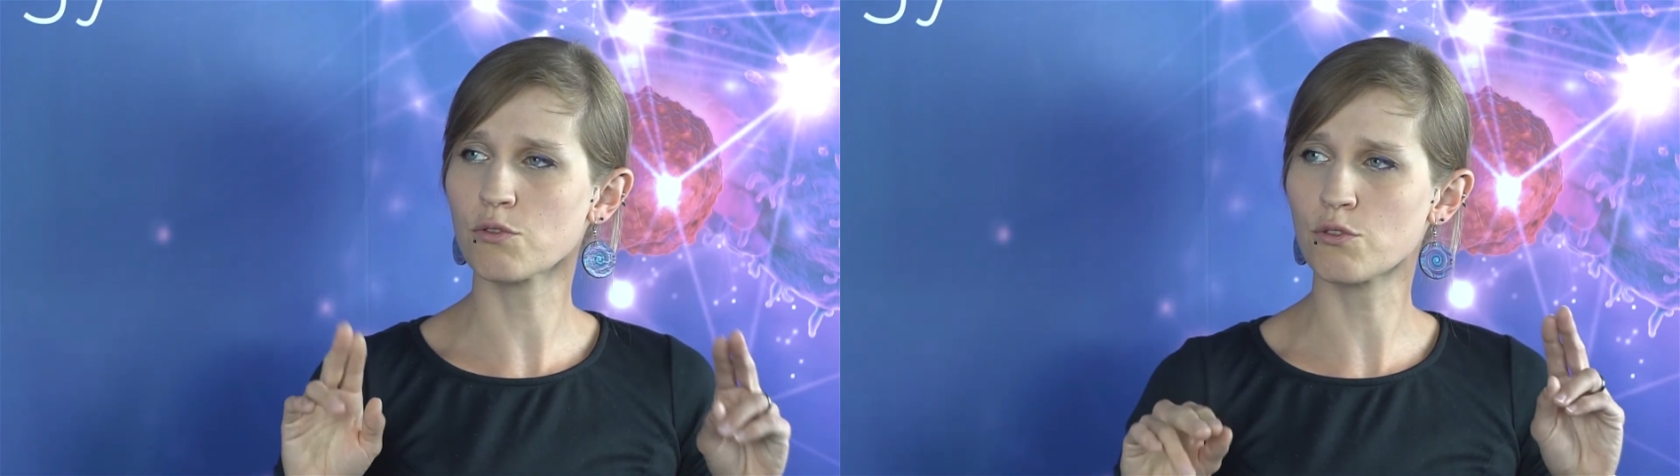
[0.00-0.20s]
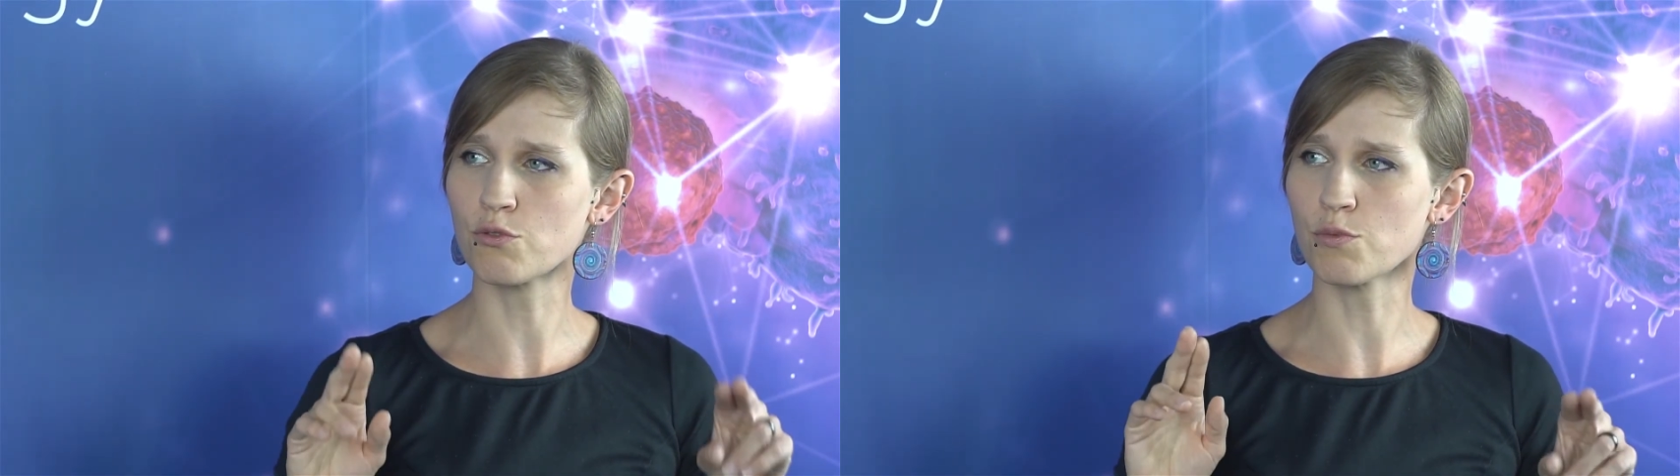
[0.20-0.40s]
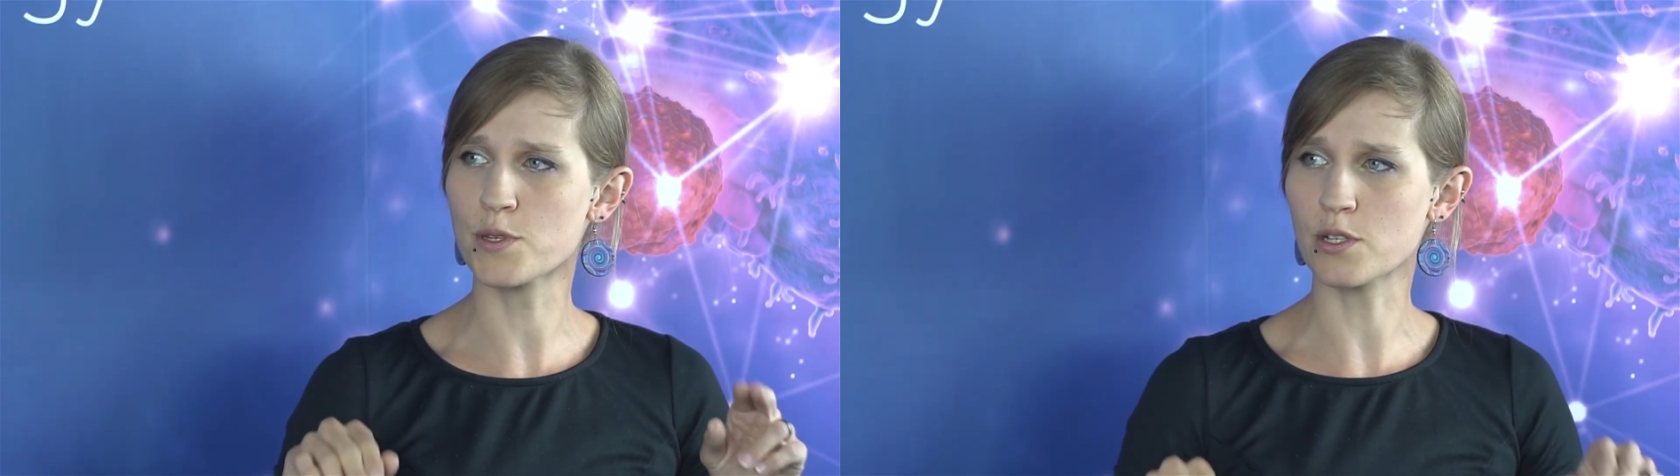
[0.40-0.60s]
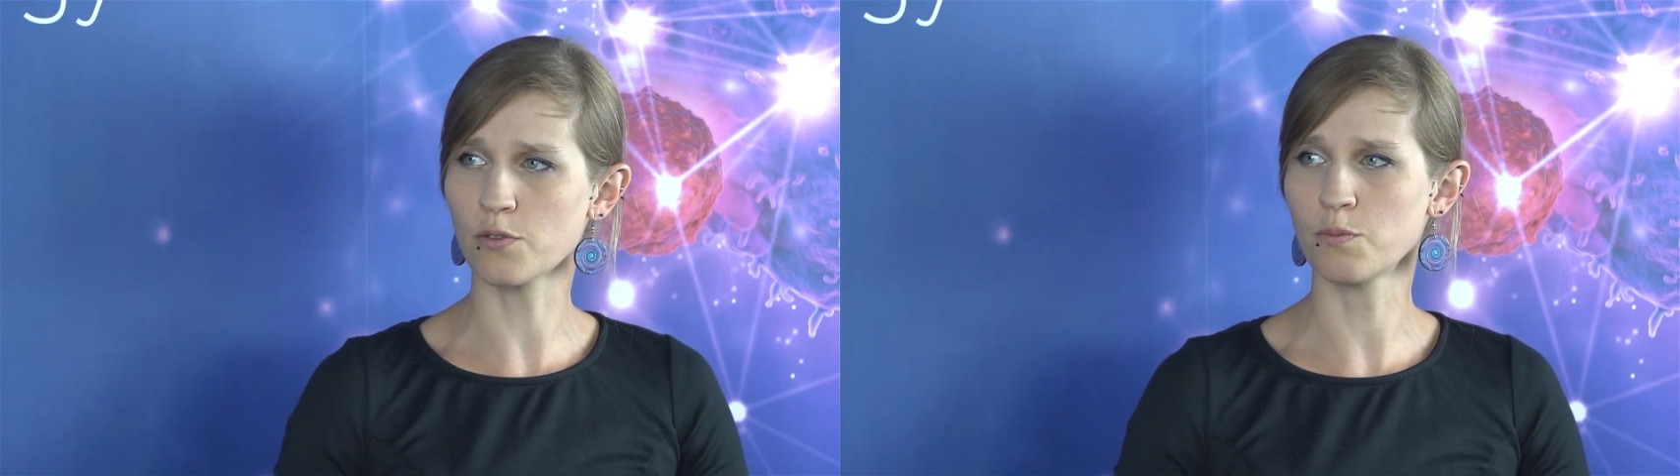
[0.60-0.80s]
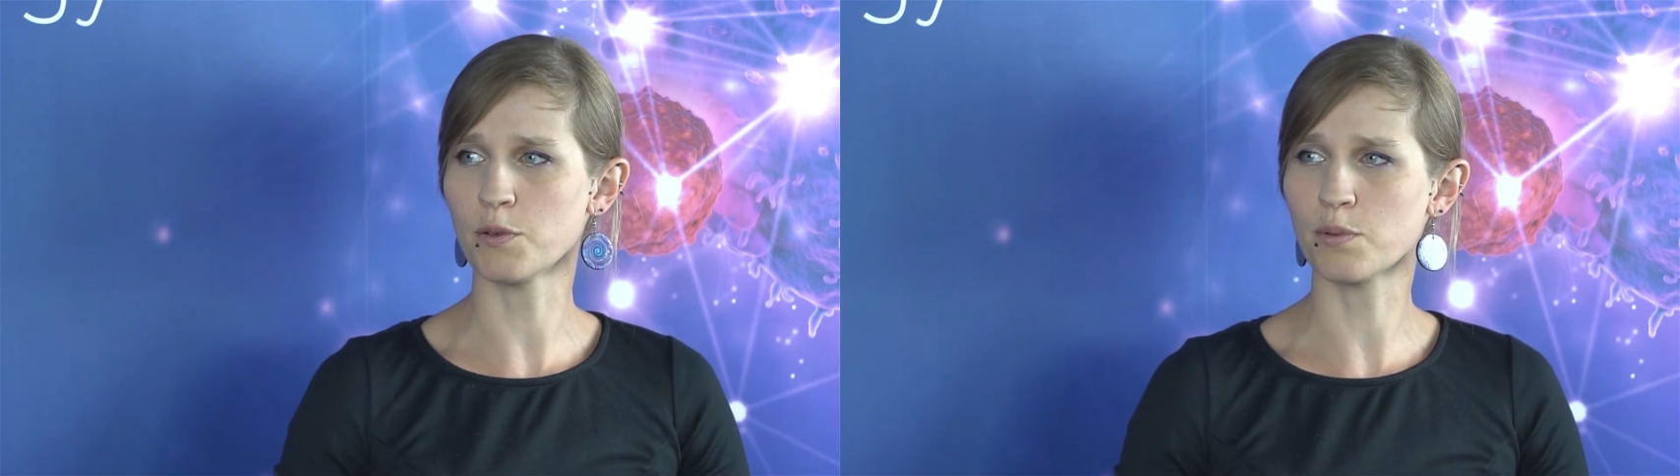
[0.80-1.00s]
groups
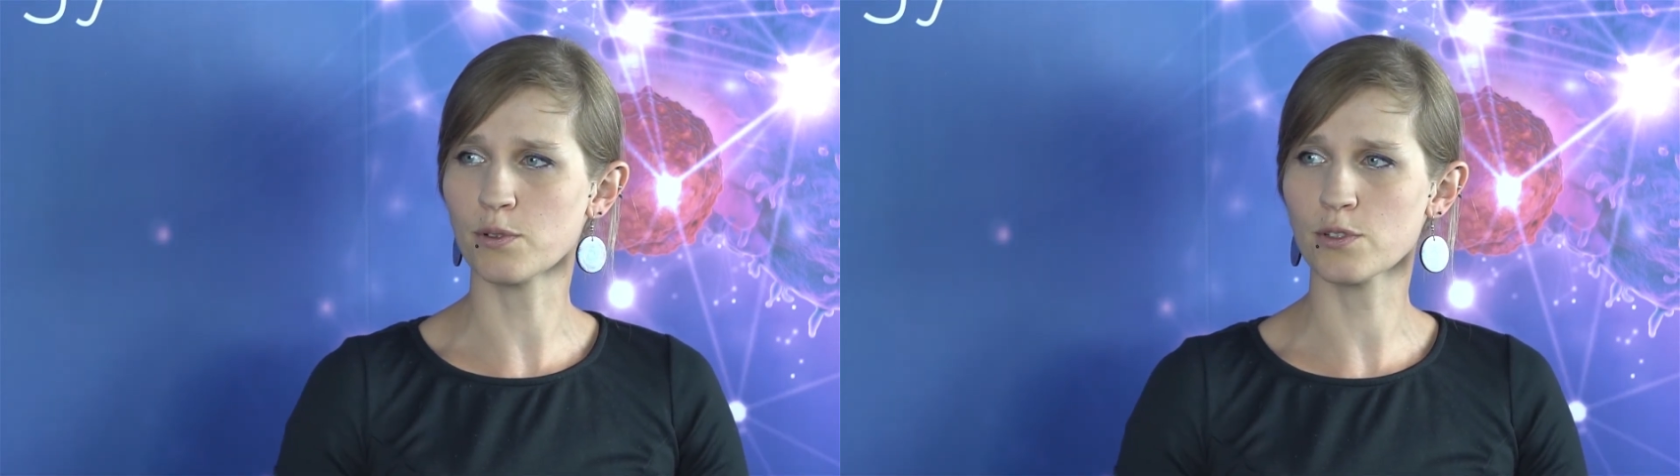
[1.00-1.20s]
of people,